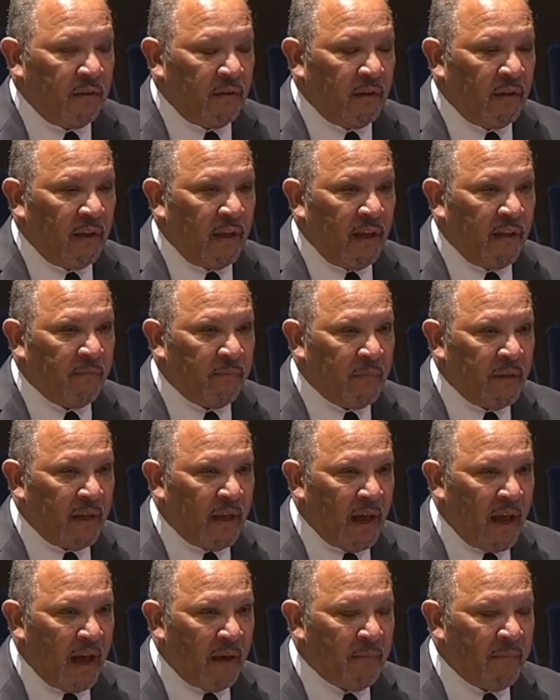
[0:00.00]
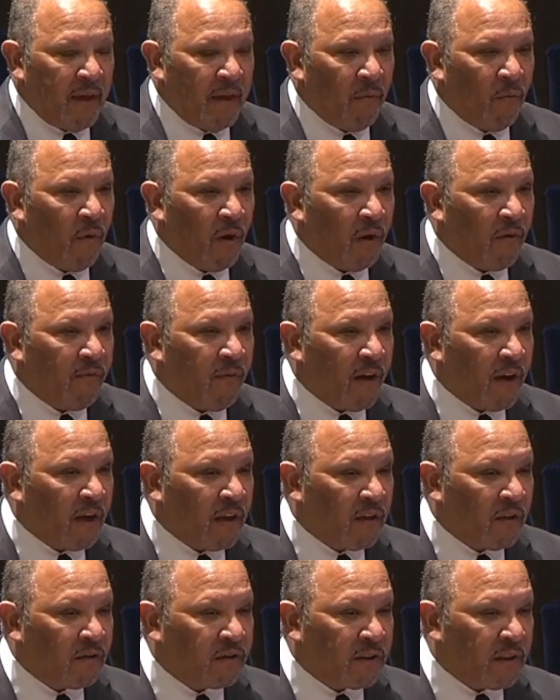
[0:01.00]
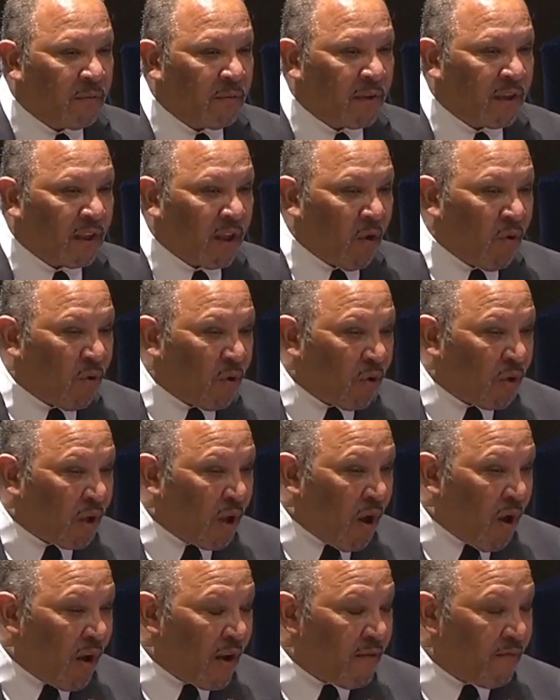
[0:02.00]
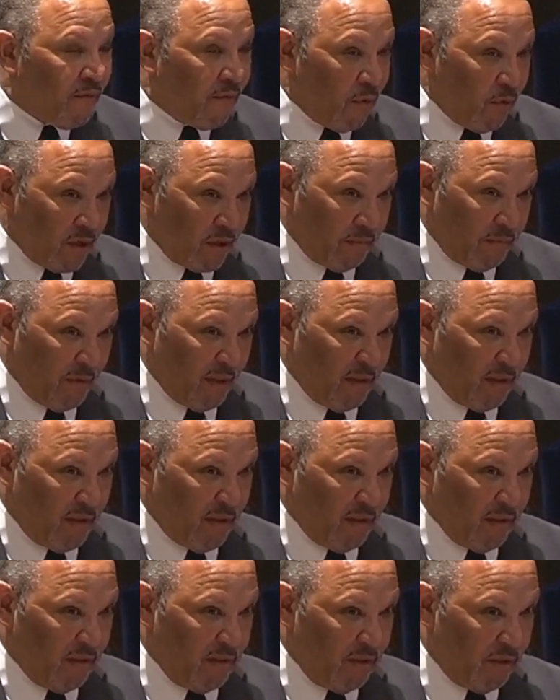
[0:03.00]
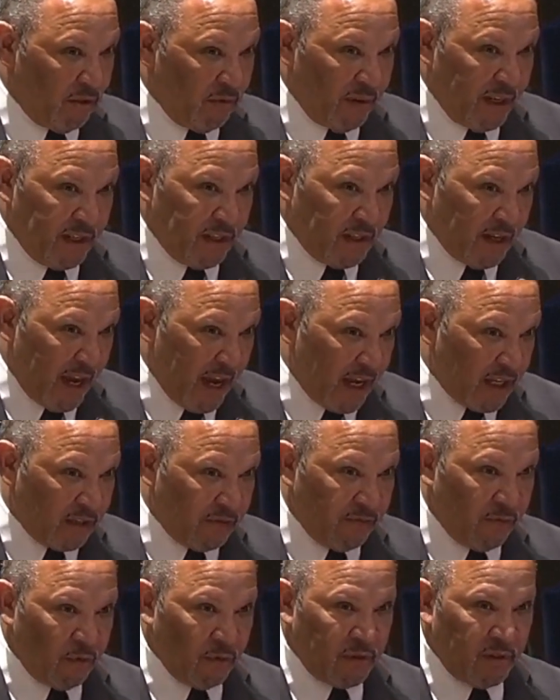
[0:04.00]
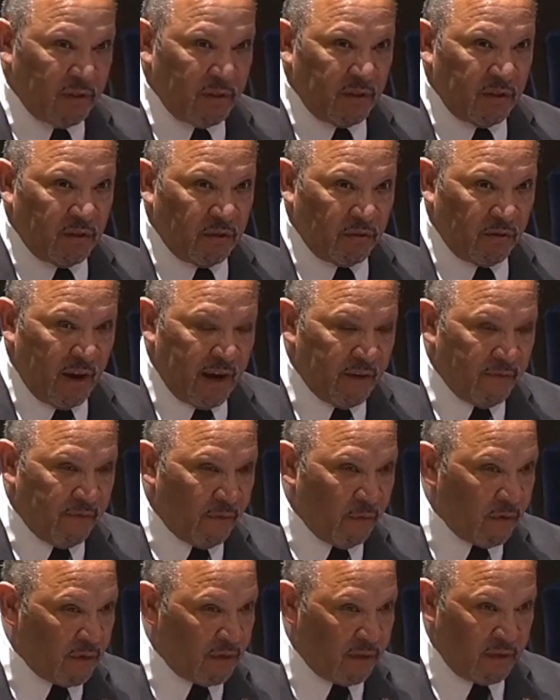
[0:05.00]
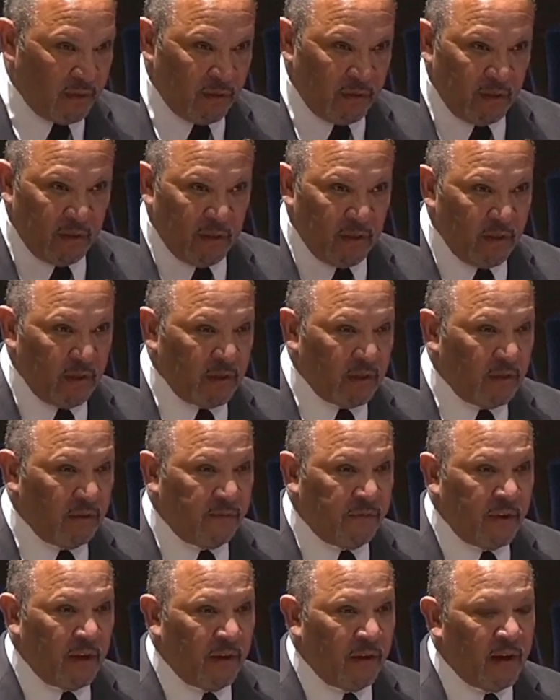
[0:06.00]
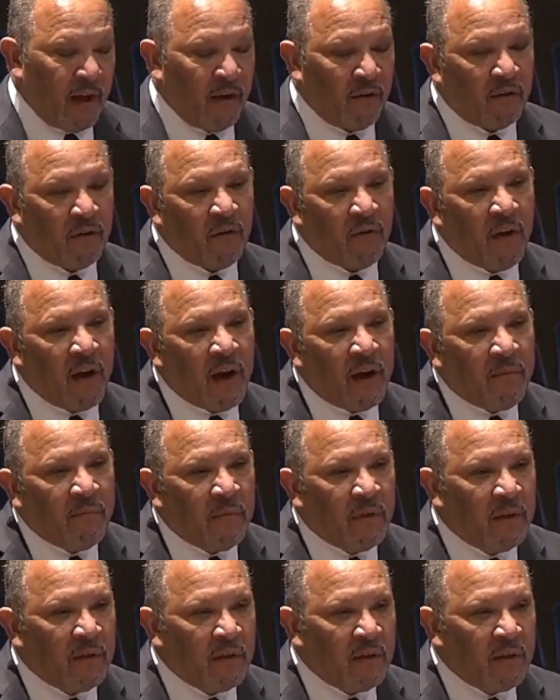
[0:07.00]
FBI, may work very closely with local law enforcement on joint task forces and strike forces to ferret out crime.